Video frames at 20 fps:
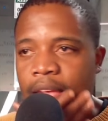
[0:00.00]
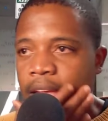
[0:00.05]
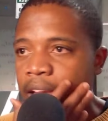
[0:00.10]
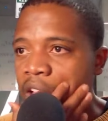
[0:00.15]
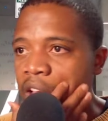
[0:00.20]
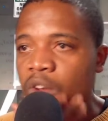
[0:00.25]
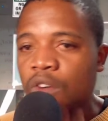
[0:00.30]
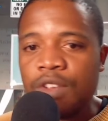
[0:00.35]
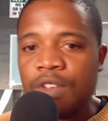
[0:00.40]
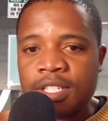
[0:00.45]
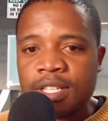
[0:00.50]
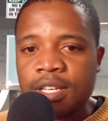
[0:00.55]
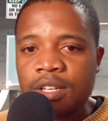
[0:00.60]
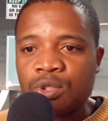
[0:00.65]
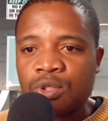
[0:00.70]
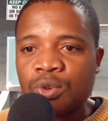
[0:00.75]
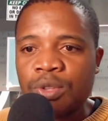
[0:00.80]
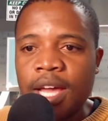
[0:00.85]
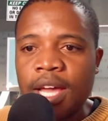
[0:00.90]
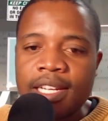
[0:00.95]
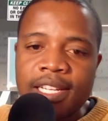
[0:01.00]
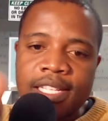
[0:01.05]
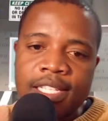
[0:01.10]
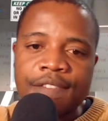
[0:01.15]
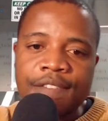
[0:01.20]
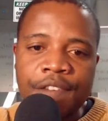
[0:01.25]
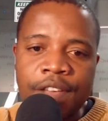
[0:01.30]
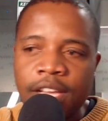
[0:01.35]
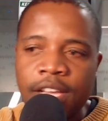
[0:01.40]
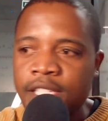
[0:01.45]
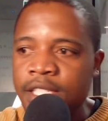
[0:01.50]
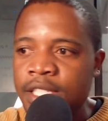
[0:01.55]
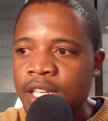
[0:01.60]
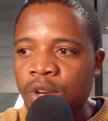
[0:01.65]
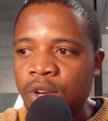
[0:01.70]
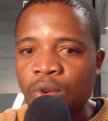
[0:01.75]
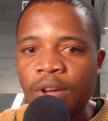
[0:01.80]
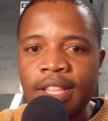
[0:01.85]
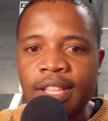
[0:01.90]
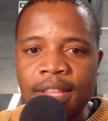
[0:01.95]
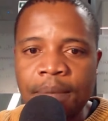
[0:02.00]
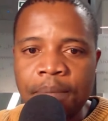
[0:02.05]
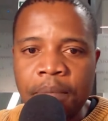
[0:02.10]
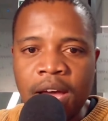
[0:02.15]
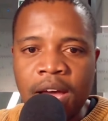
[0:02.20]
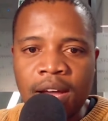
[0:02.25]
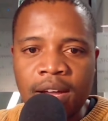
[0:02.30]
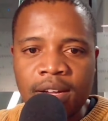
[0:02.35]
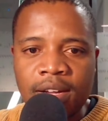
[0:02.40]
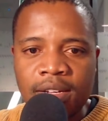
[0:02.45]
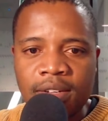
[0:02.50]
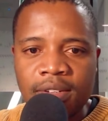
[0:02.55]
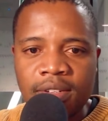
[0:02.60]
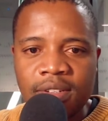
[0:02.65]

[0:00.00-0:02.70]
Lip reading: And obviously do the identification and look at the mark,